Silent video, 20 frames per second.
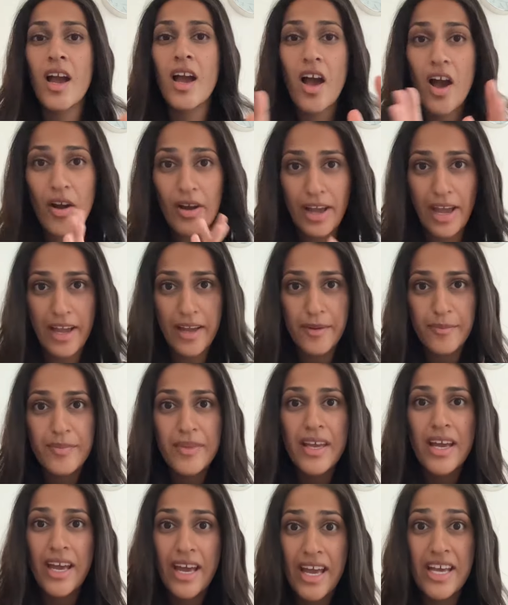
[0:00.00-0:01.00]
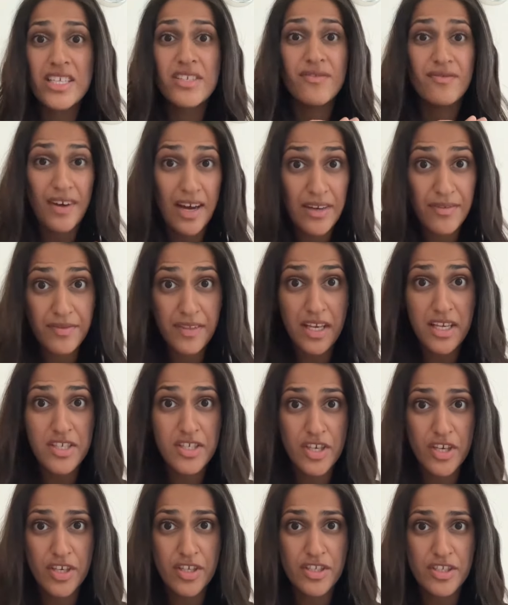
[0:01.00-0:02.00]
Okay, here's 5
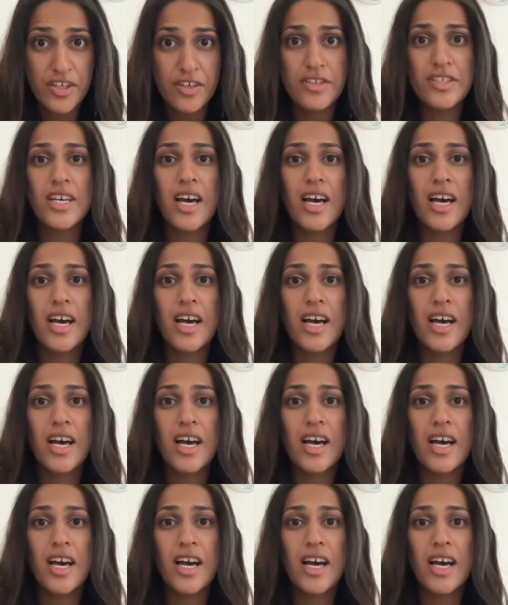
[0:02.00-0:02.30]
things you can do